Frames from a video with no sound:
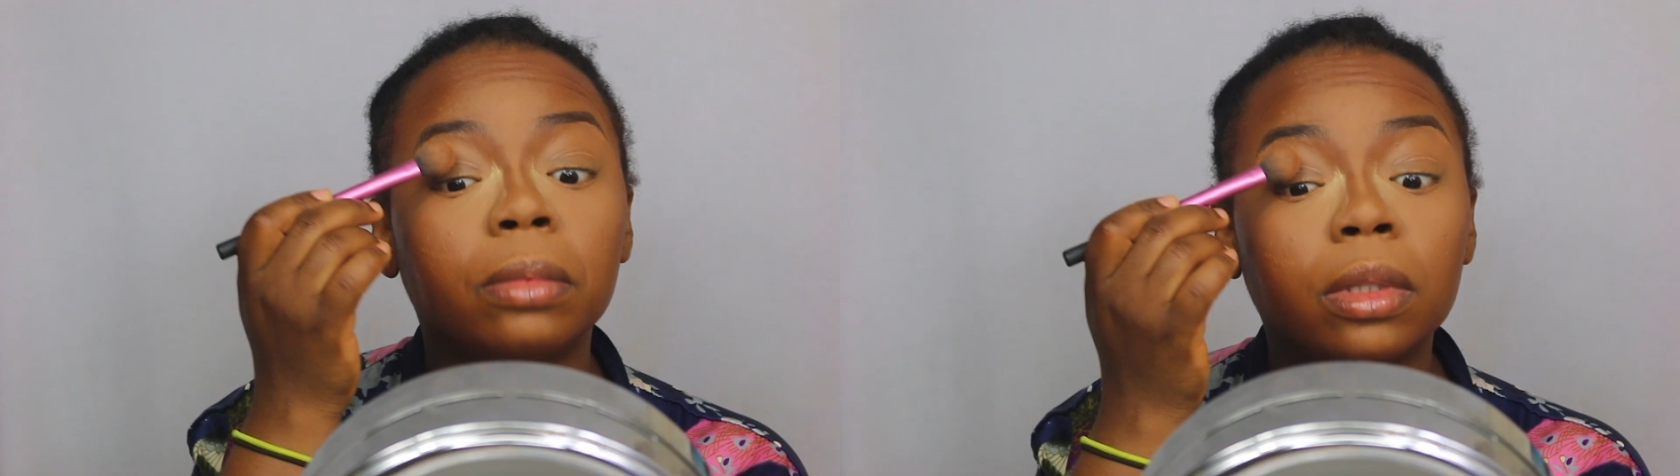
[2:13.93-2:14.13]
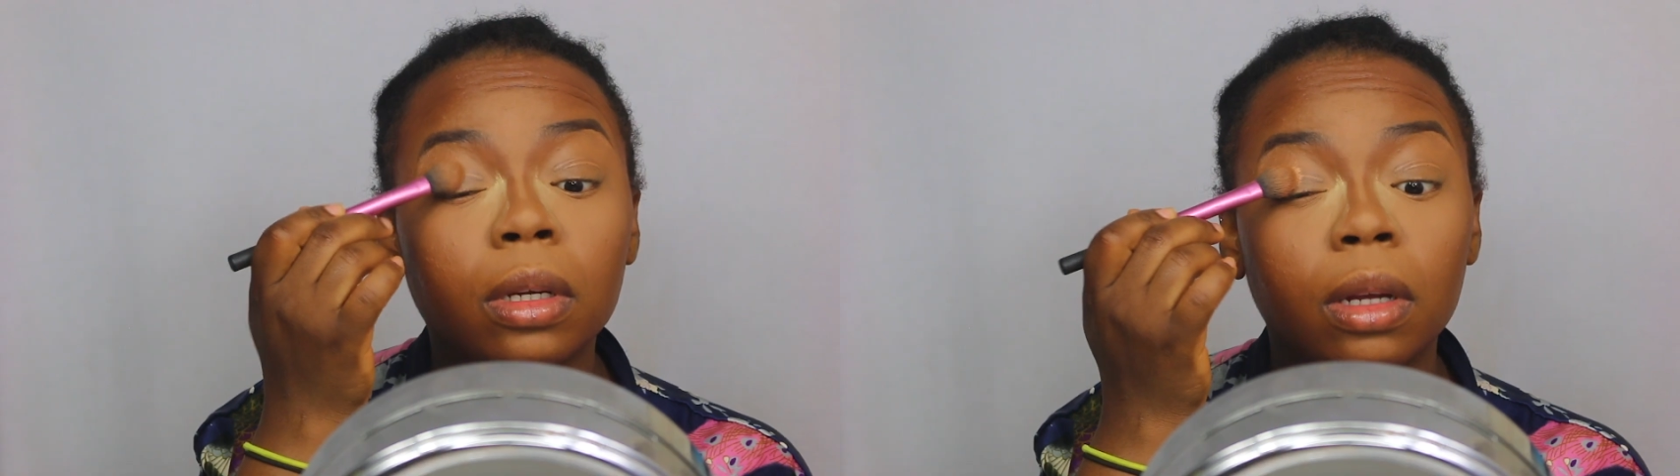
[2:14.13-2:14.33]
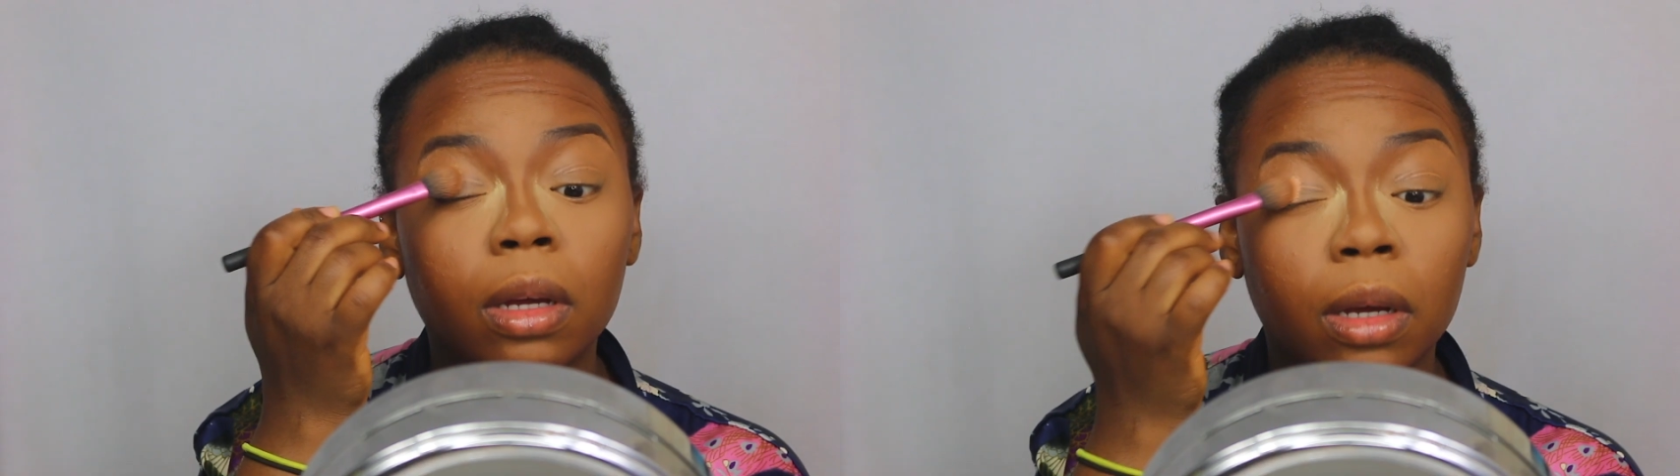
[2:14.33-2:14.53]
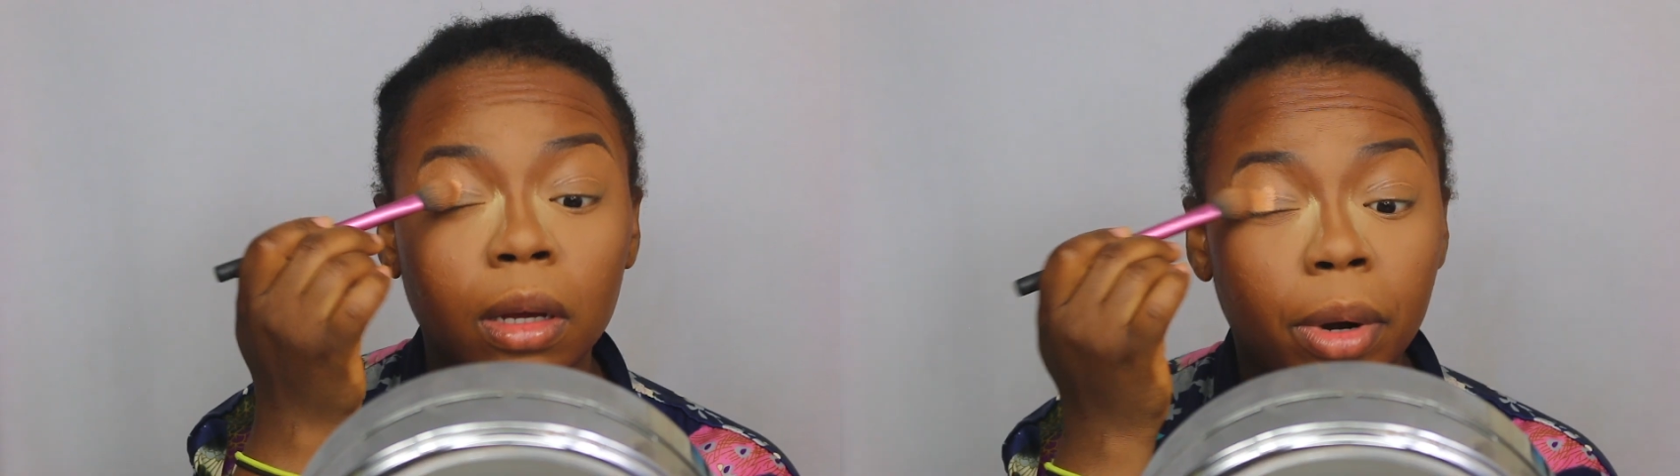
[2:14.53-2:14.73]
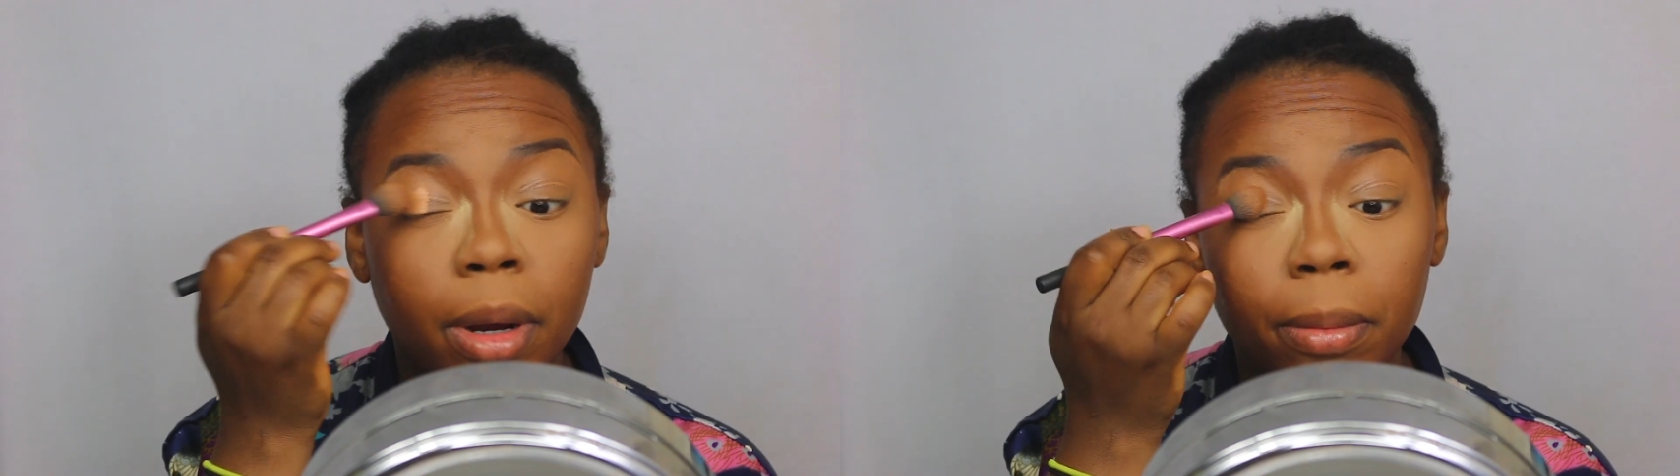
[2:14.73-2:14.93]
I'm just gonna
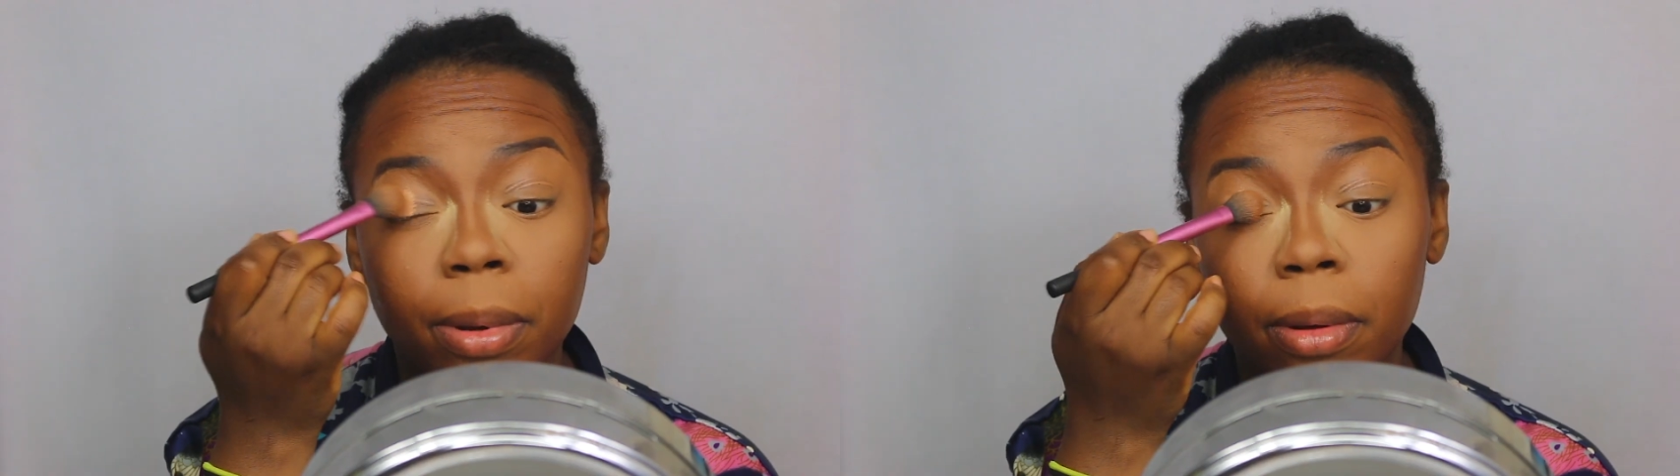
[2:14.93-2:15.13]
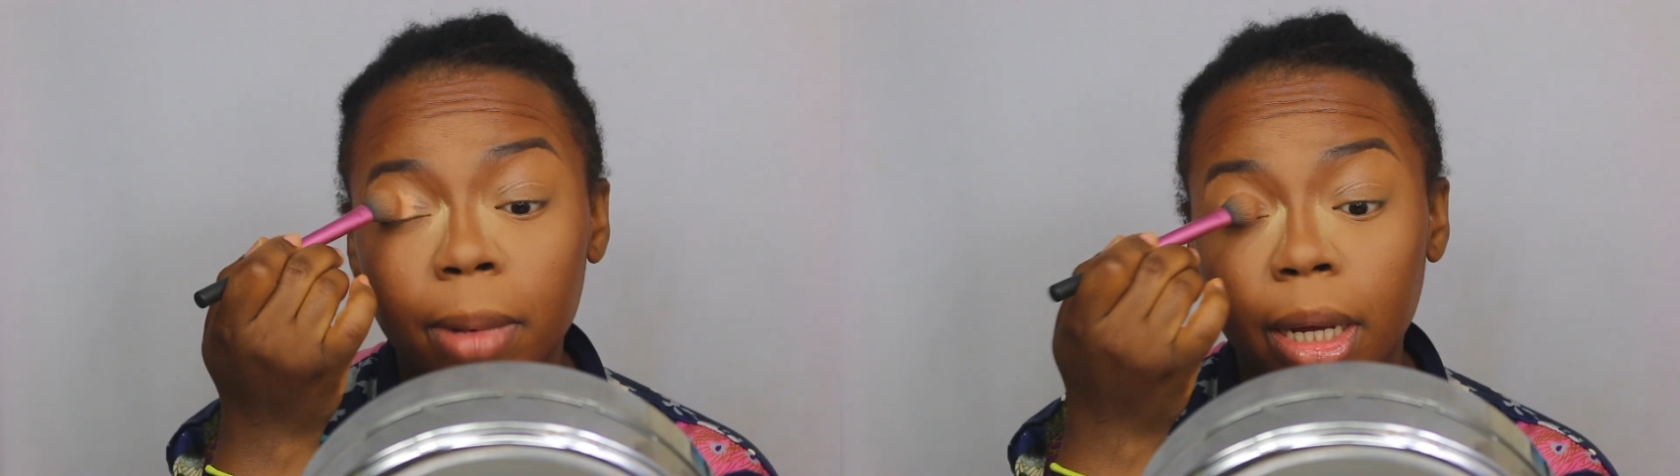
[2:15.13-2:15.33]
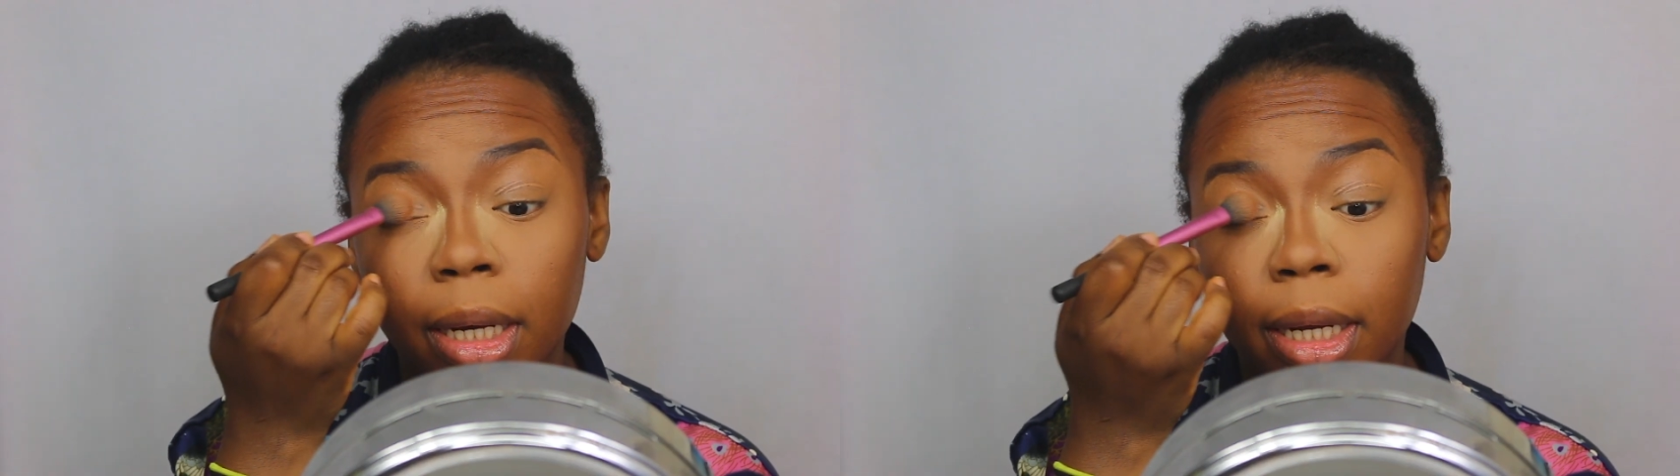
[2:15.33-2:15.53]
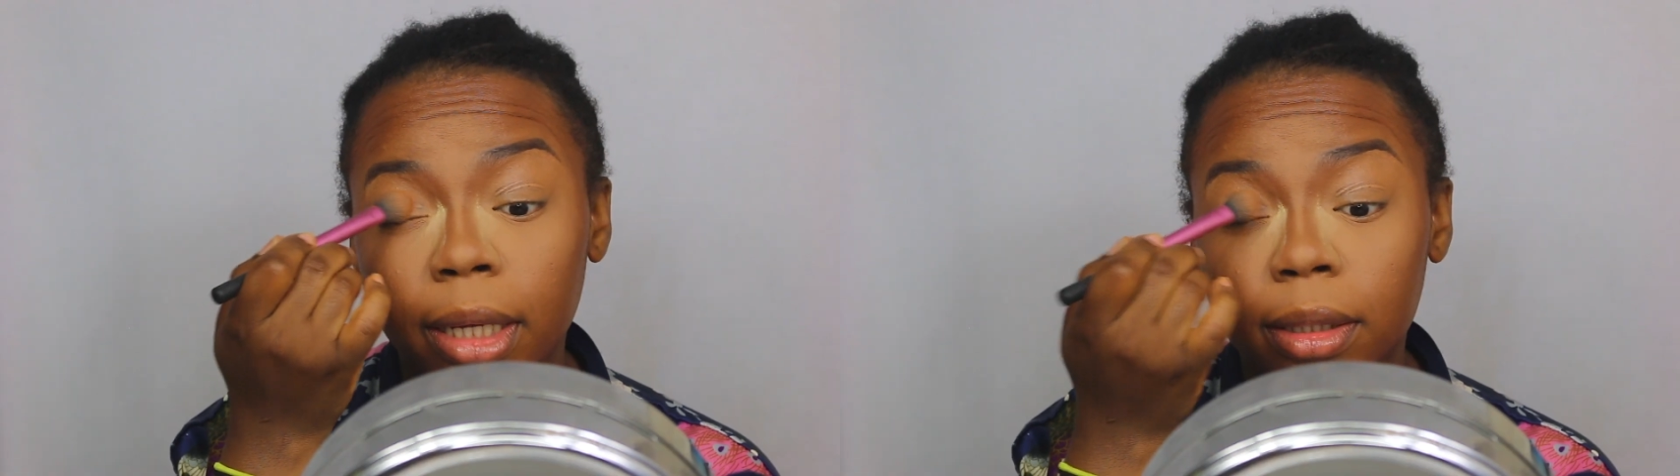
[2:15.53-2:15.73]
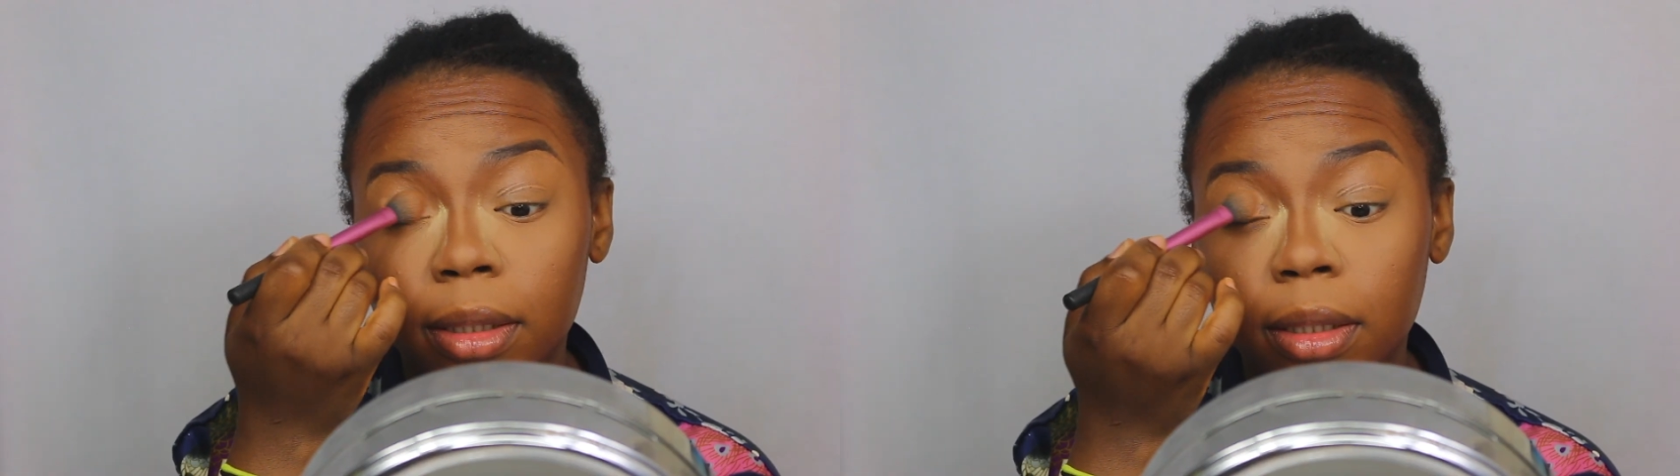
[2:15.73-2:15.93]
prep my
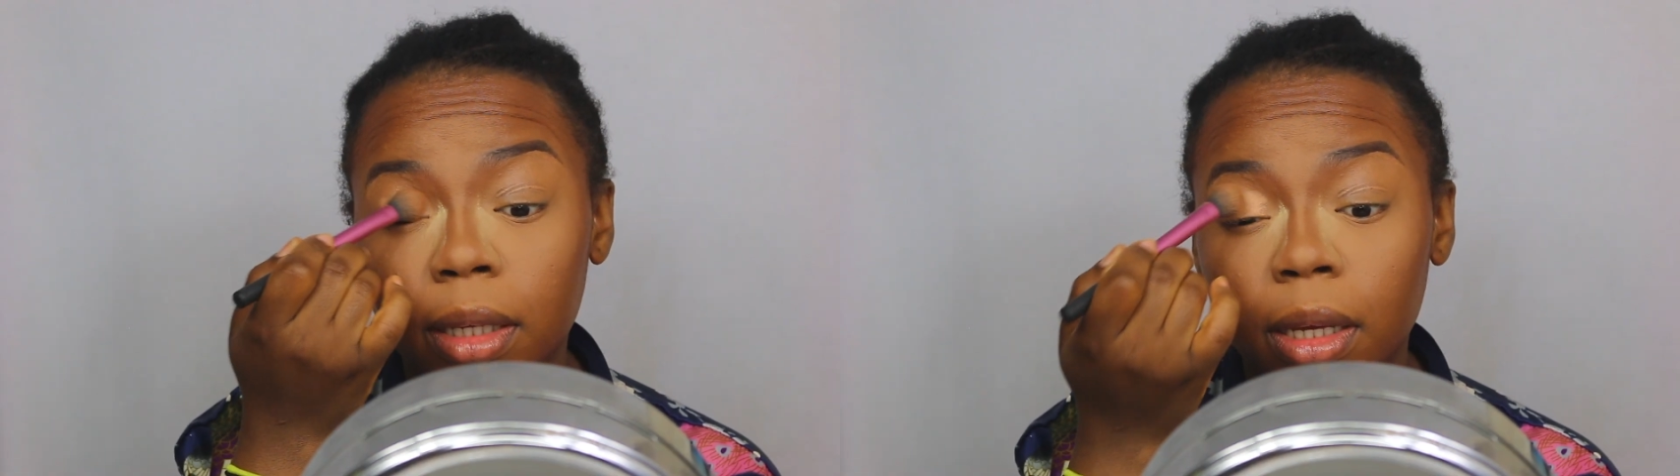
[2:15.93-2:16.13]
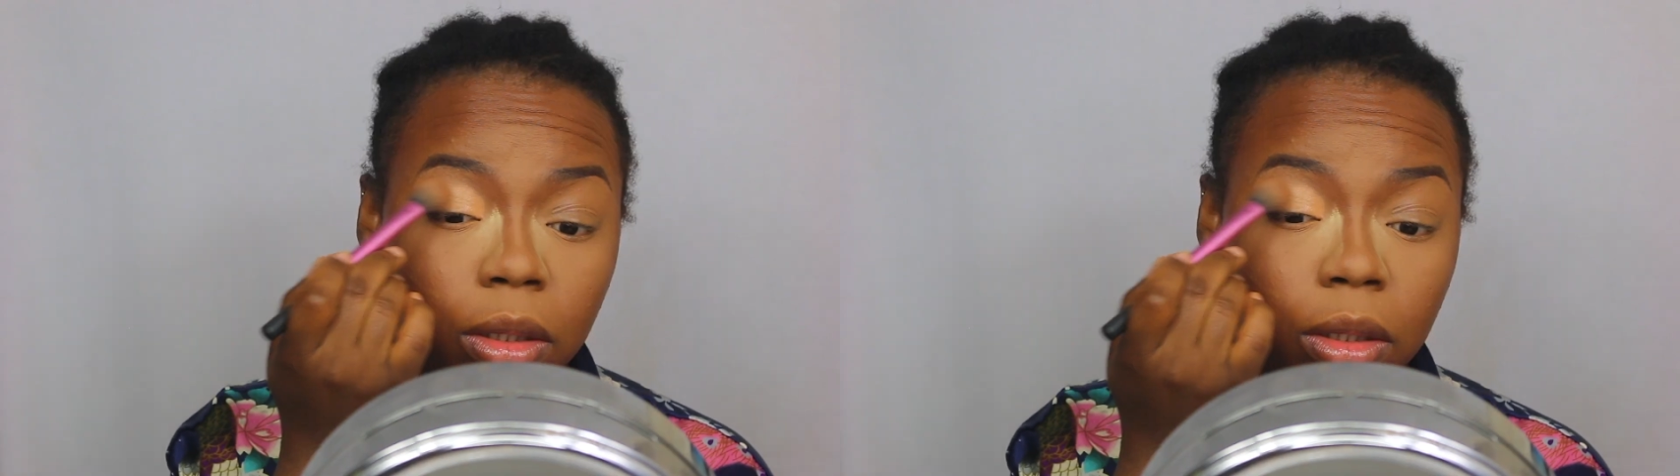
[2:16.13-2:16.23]
lids,